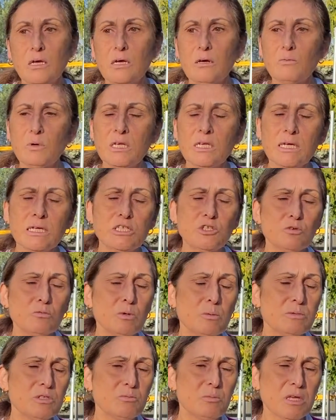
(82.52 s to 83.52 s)
we need to
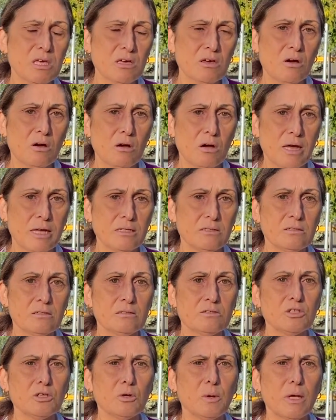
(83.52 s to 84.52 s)
remember to be kind
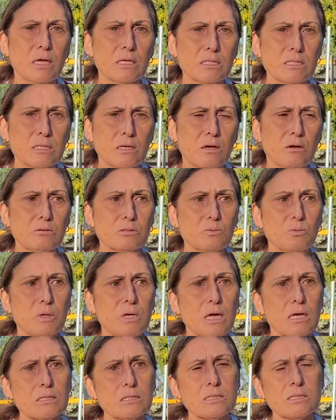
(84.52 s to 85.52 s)
to ourselves.
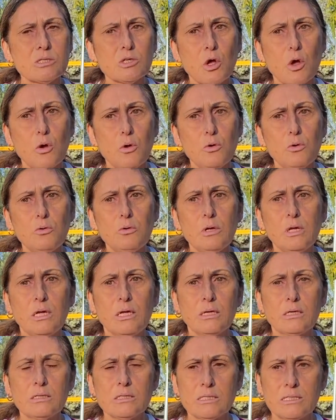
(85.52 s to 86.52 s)
We are so
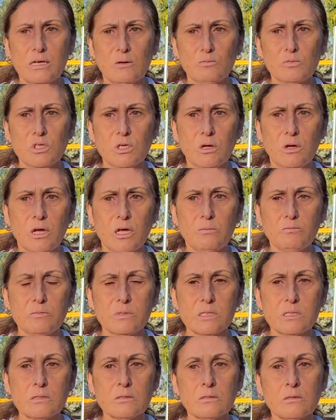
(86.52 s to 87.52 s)

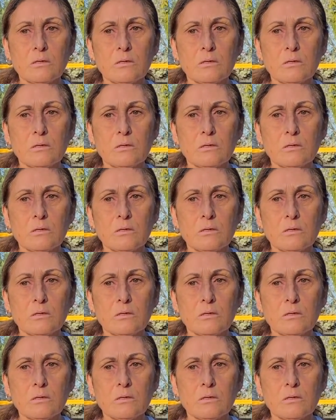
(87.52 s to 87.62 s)
sometimes